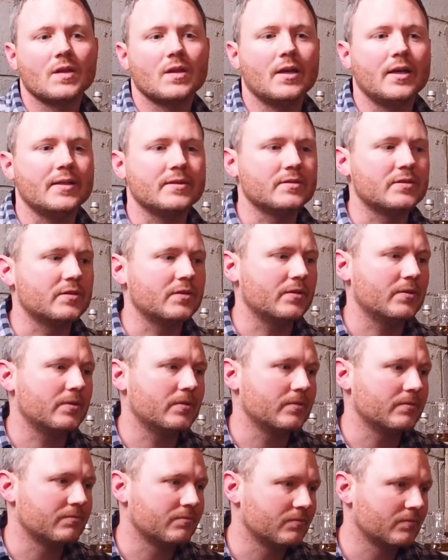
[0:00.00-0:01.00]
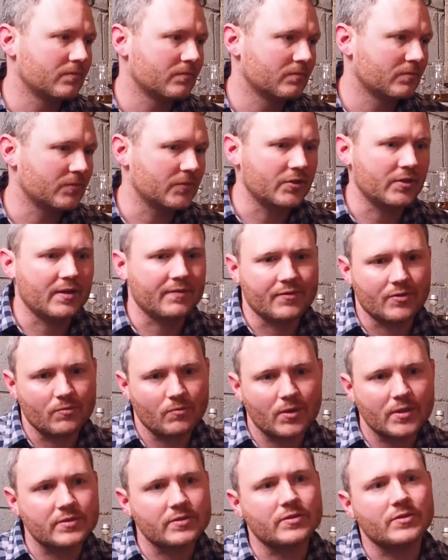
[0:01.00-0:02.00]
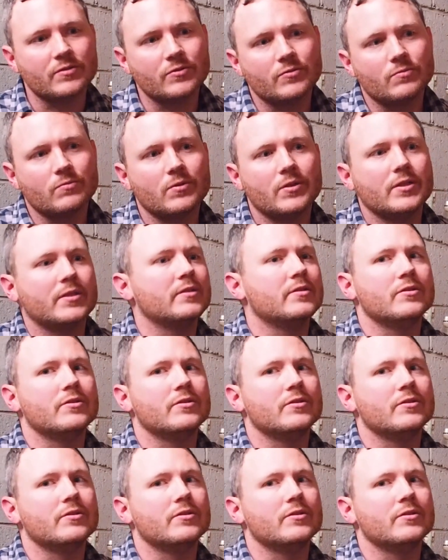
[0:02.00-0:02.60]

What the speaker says: and so you have the once used wood,